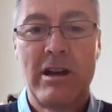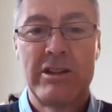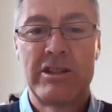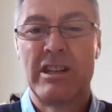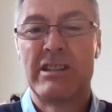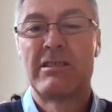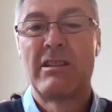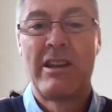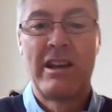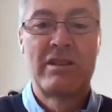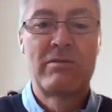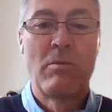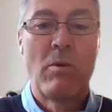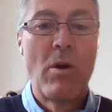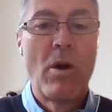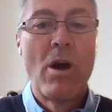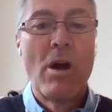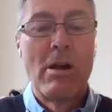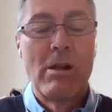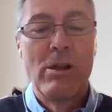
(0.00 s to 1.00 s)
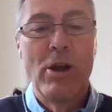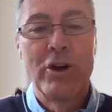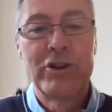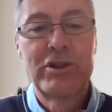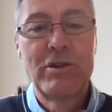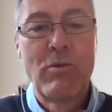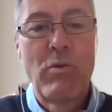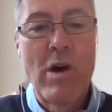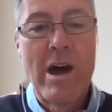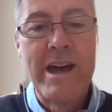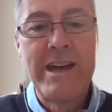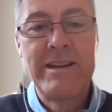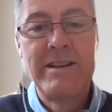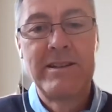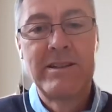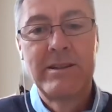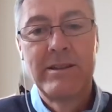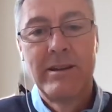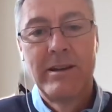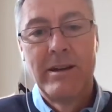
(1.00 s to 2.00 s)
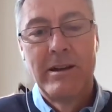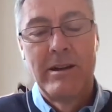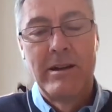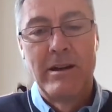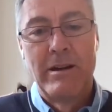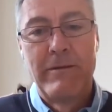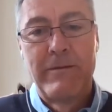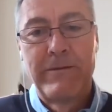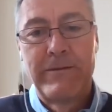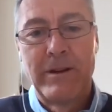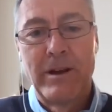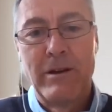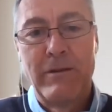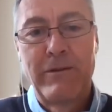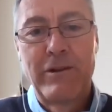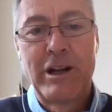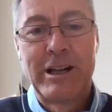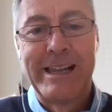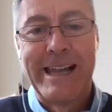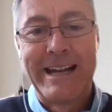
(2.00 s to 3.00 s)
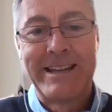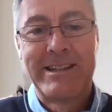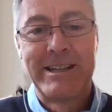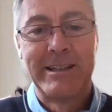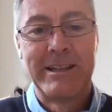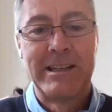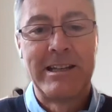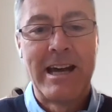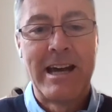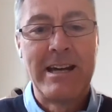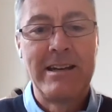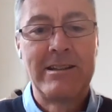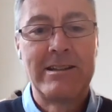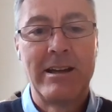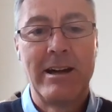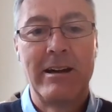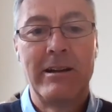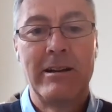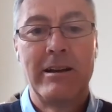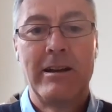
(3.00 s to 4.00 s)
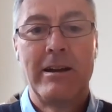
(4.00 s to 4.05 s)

So there's lots of ways of collecting the data.